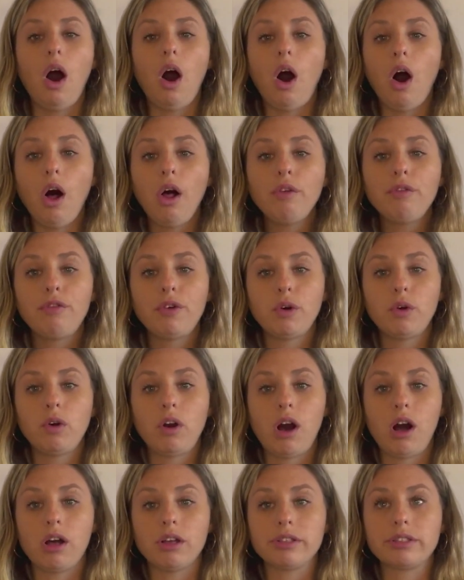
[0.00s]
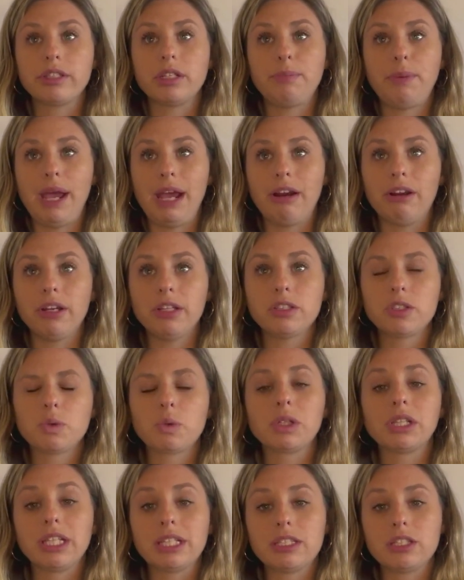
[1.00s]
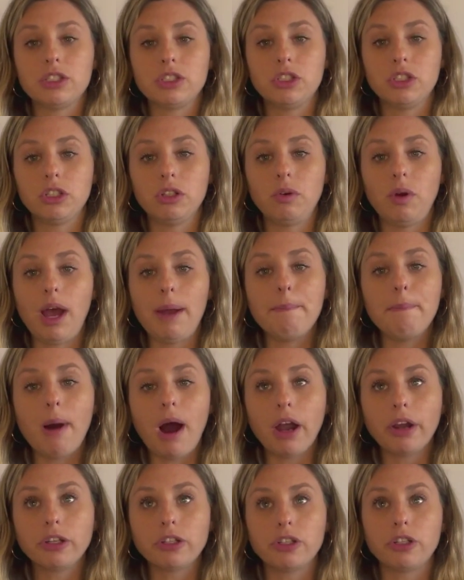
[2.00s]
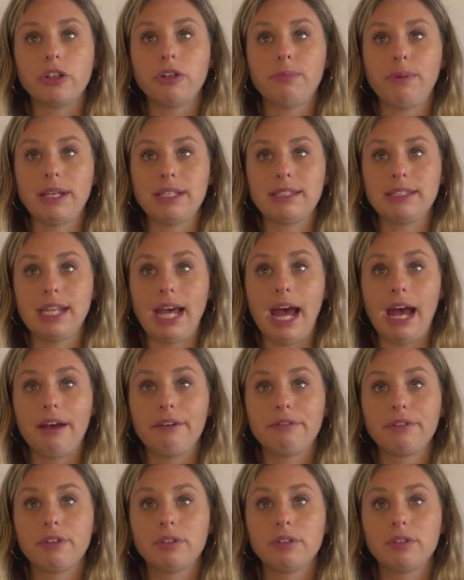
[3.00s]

All phone calls to parents were listened to and monitored by staff,